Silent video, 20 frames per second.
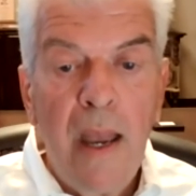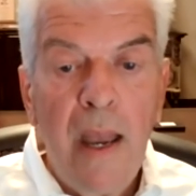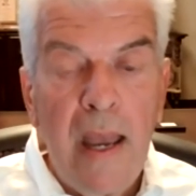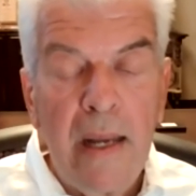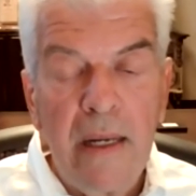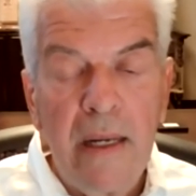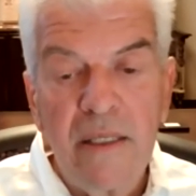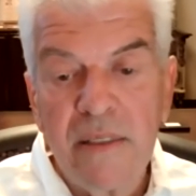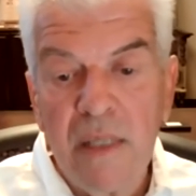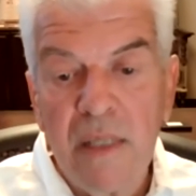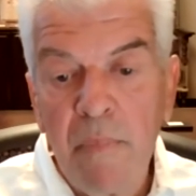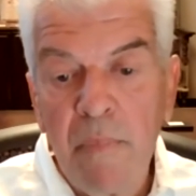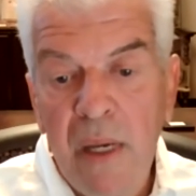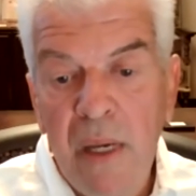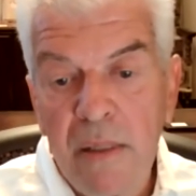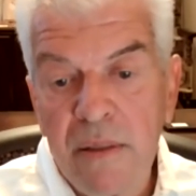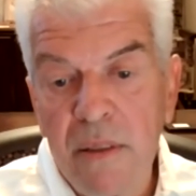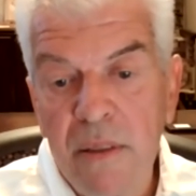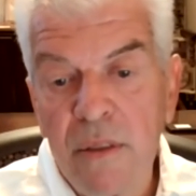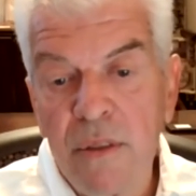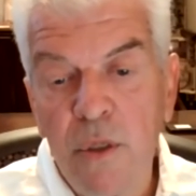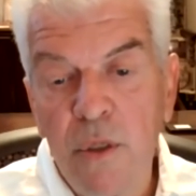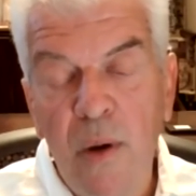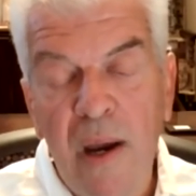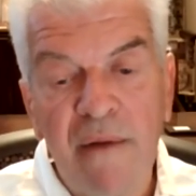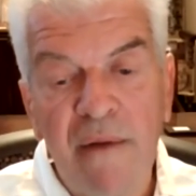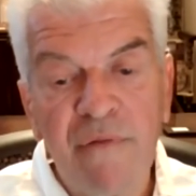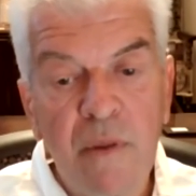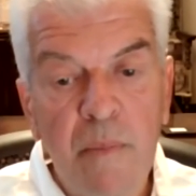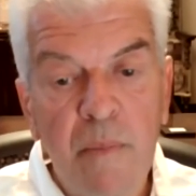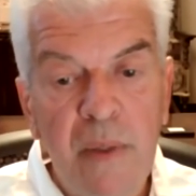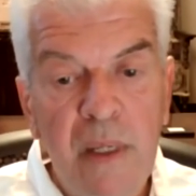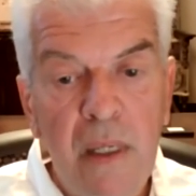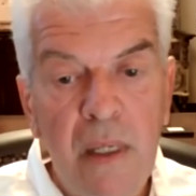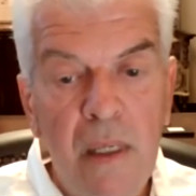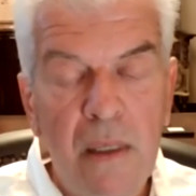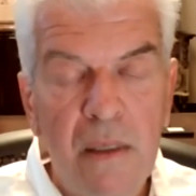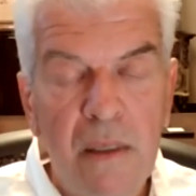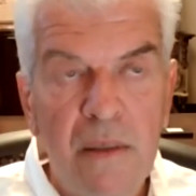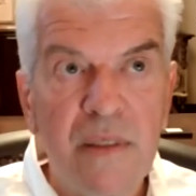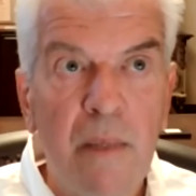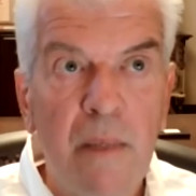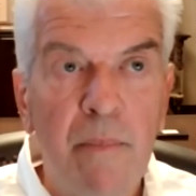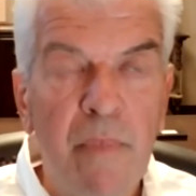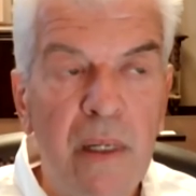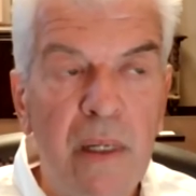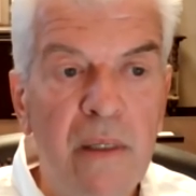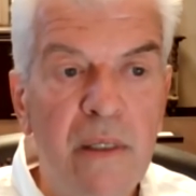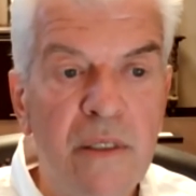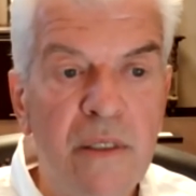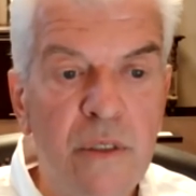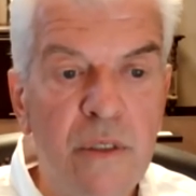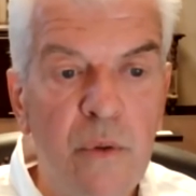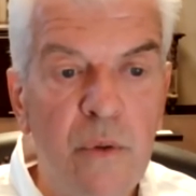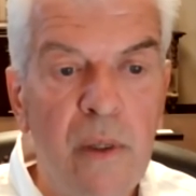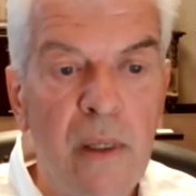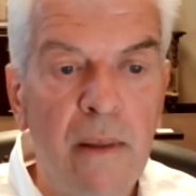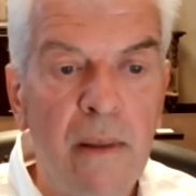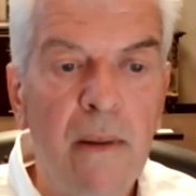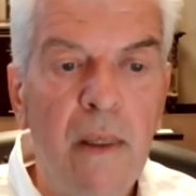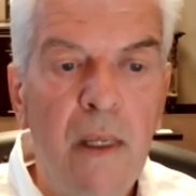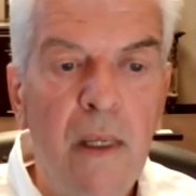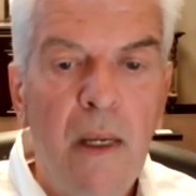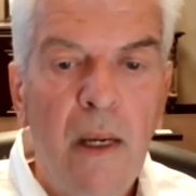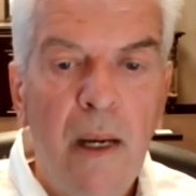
And in some cases you have to be somebody that's doing